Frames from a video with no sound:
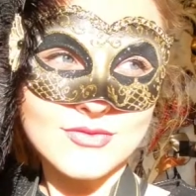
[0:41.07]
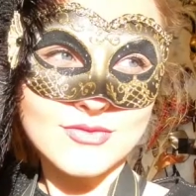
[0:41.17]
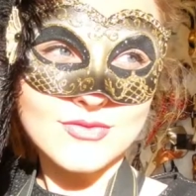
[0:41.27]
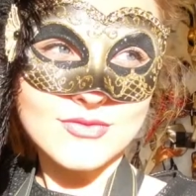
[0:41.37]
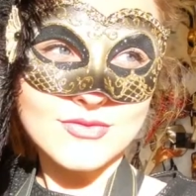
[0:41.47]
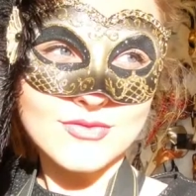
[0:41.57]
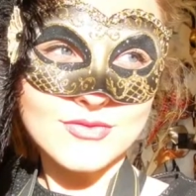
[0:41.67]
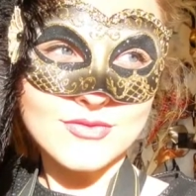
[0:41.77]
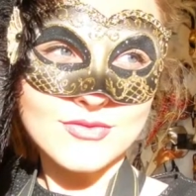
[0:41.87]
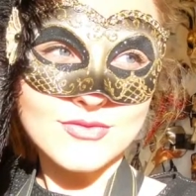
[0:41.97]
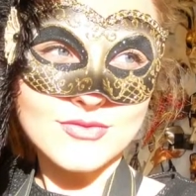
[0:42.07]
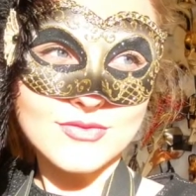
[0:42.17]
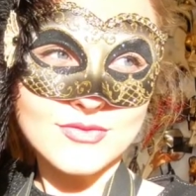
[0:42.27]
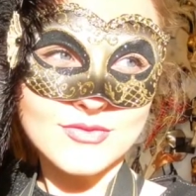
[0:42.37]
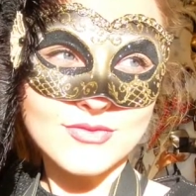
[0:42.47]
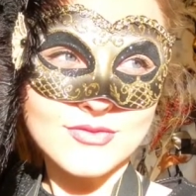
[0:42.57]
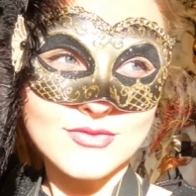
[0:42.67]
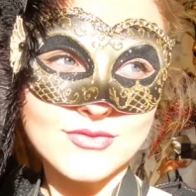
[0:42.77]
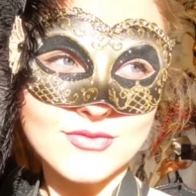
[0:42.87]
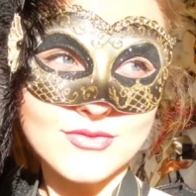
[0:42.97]
There's a lot of more traditional materials
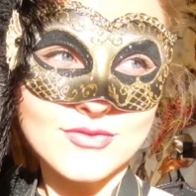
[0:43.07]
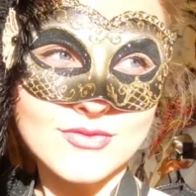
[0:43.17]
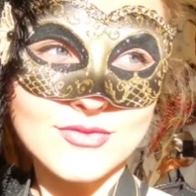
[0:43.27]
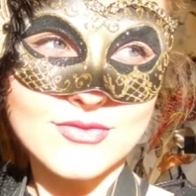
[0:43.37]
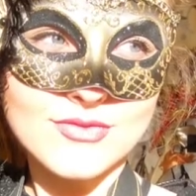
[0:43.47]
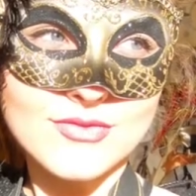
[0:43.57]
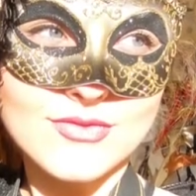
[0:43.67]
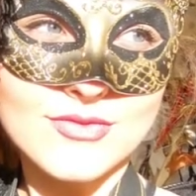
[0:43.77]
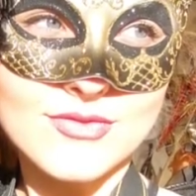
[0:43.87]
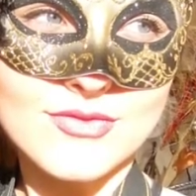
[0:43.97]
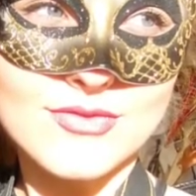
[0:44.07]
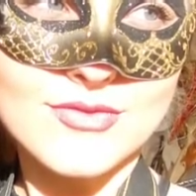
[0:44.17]
that the US might use